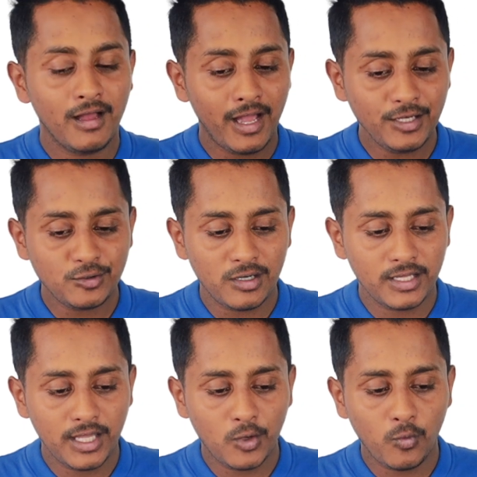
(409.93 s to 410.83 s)
at all
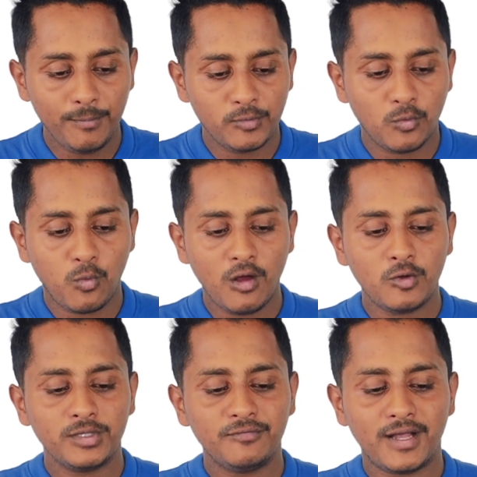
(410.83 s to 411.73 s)
equipped to work
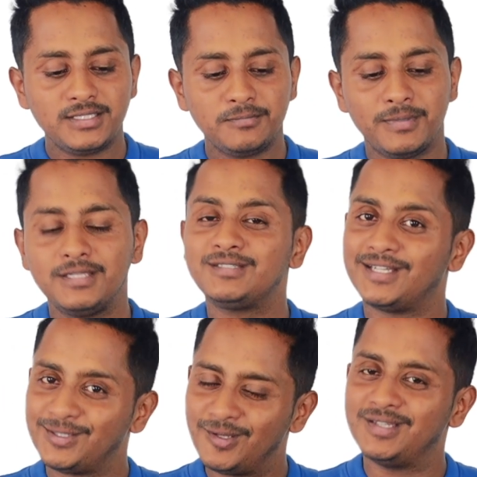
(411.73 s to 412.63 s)
with fast paced
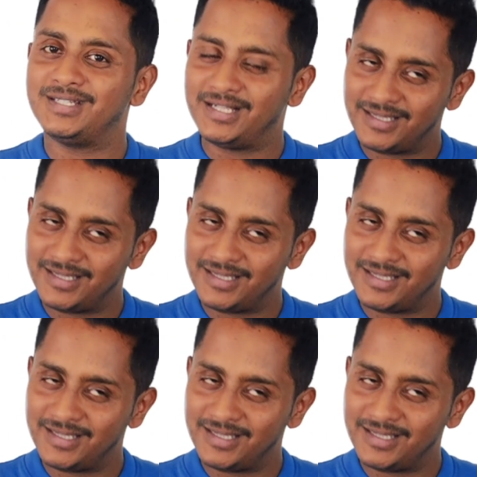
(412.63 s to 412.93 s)
technological.